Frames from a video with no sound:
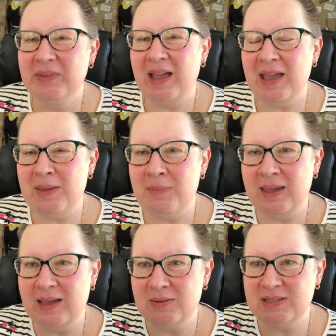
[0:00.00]
I
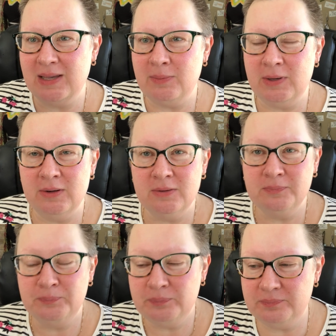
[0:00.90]
was like, you know,
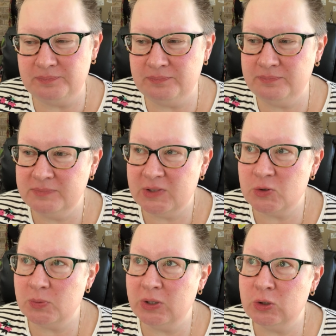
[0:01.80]
there's
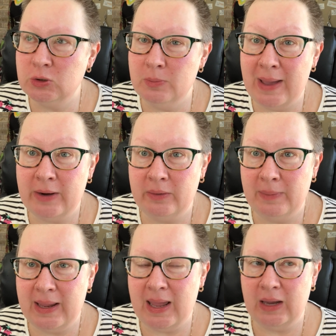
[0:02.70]
really cool
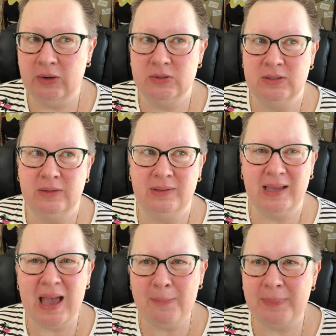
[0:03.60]
macrame hangers, and I'm
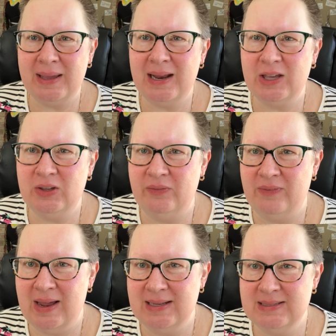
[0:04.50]
like, I bet I could
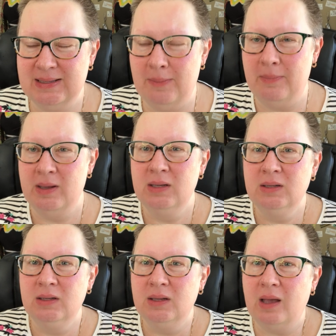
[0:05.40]
find some
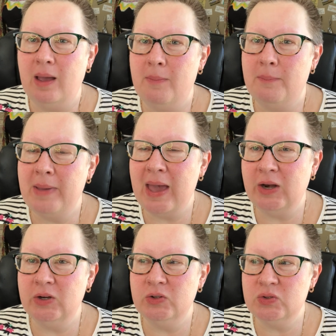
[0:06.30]

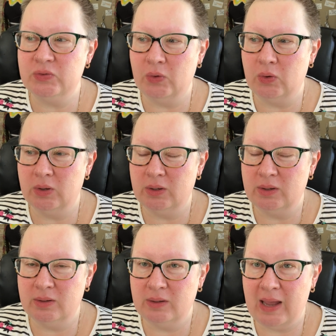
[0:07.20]
patterns
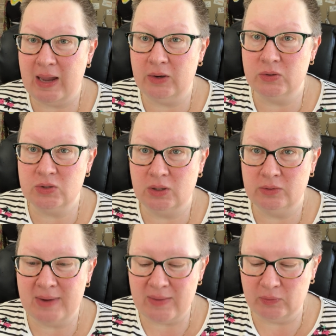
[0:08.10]
for hangers on
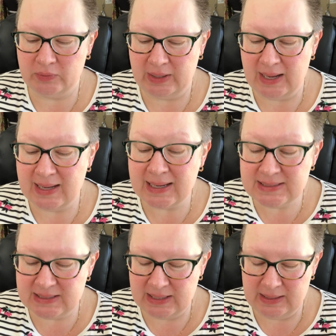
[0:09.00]
Ravelry, and I
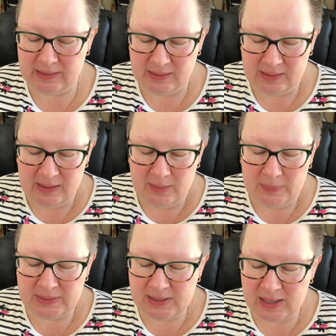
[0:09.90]
did.
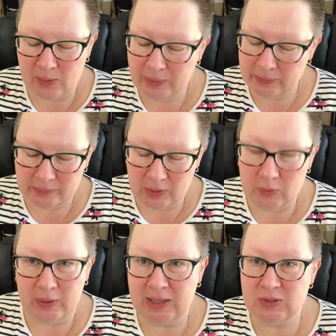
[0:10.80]
But then I went
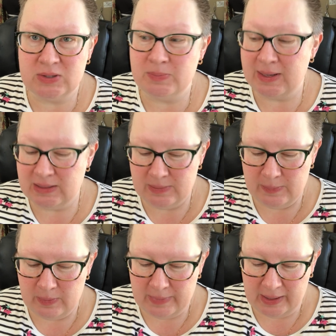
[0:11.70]
rogue and just made them
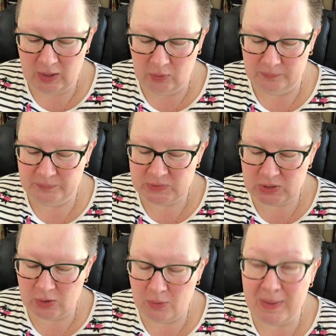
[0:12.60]
up on my own.
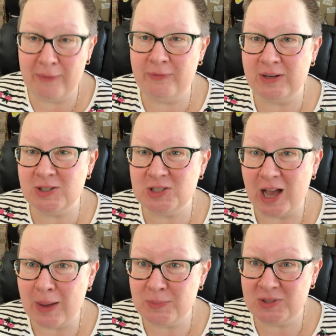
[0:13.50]
So my finished
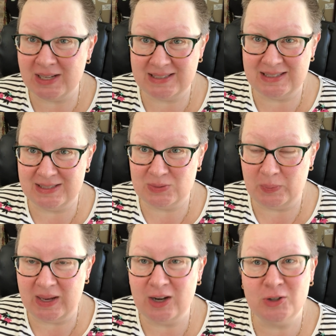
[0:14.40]
objects this
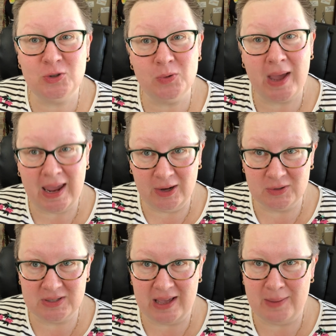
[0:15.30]
week are 2
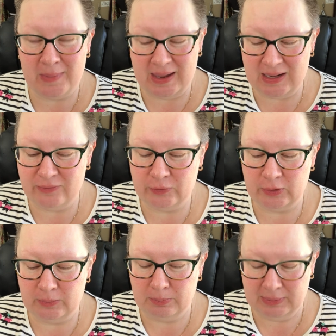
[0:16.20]
hangers I made
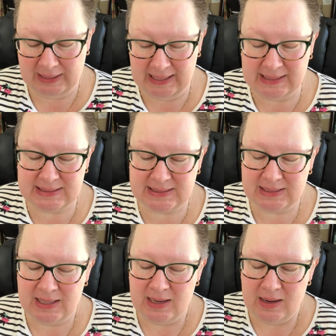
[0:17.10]
for plants.
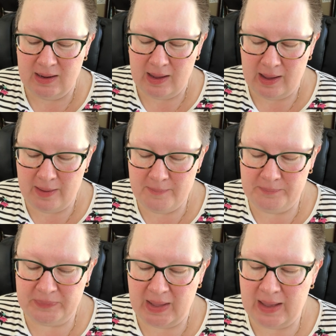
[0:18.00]

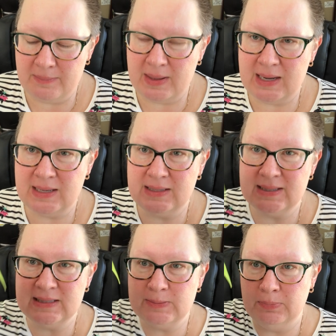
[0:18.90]
I made
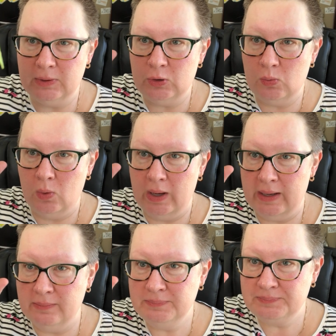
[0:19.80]
this blue
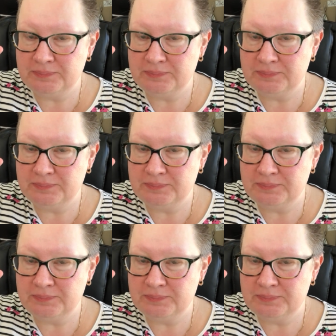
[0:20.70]
one,